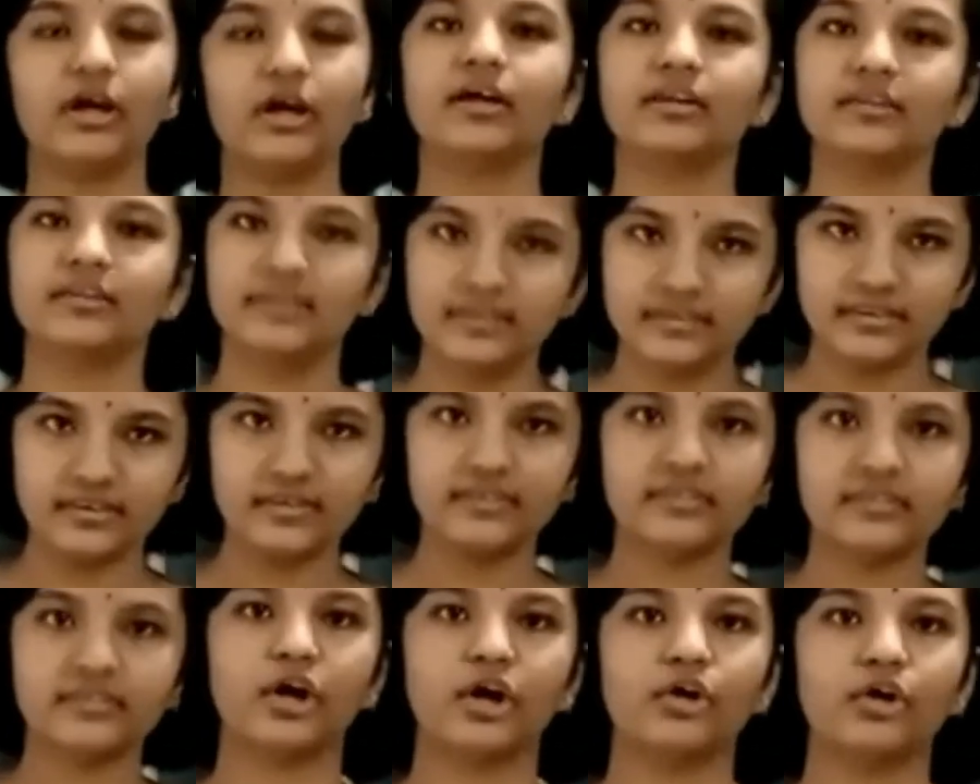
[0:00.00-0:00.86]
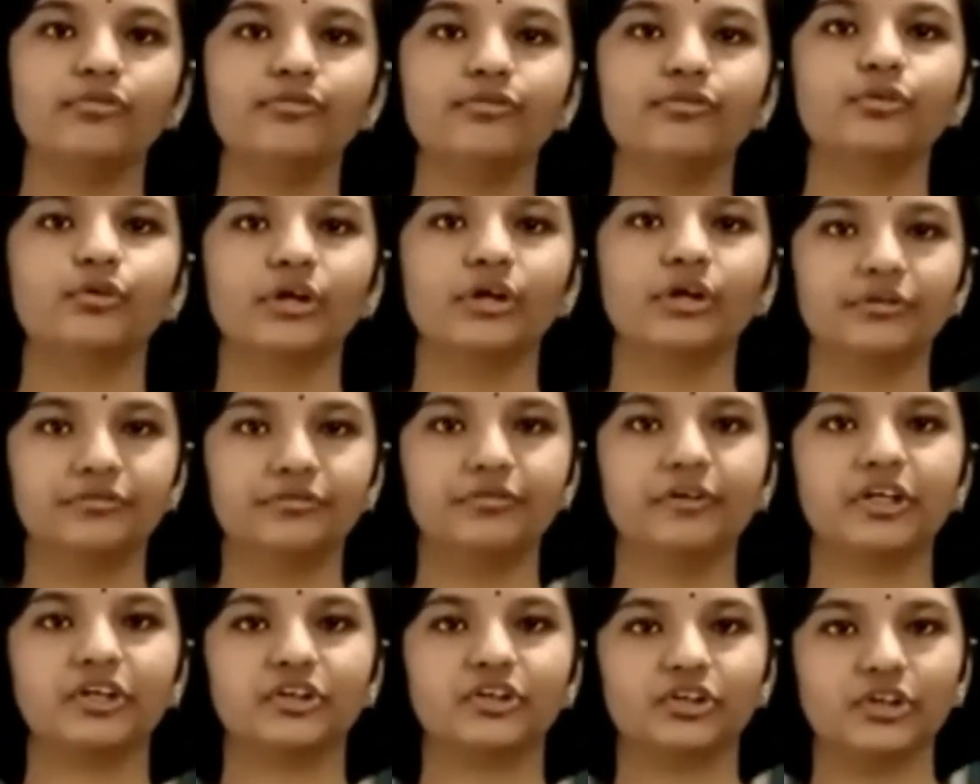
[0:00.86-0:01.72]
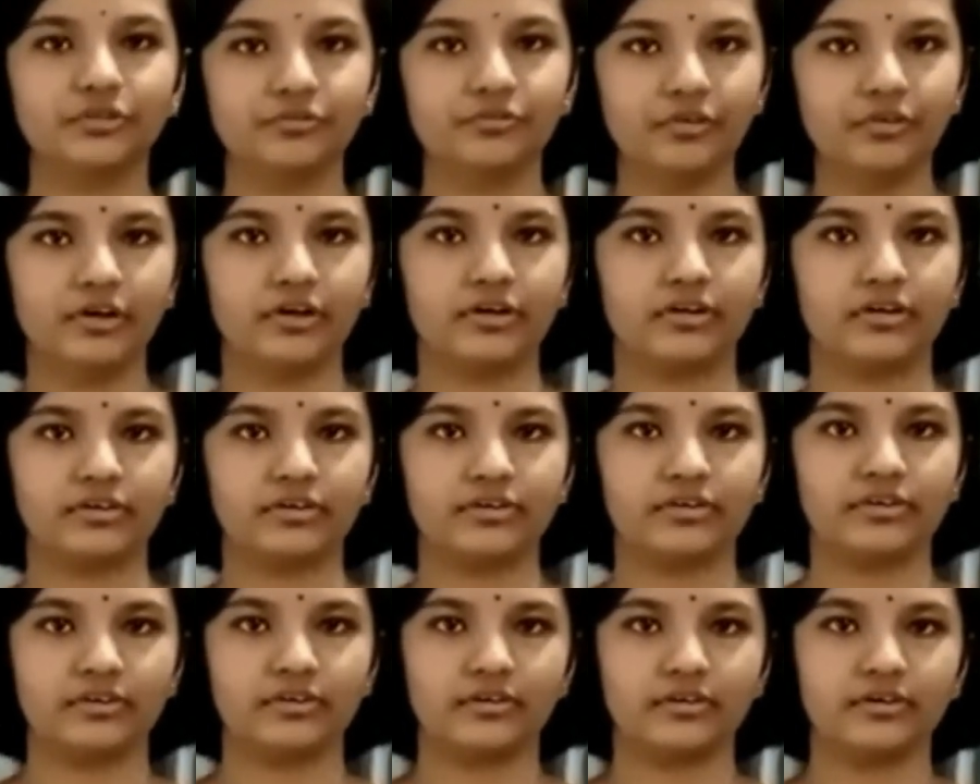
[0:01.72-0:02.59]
This is how fluid friction works.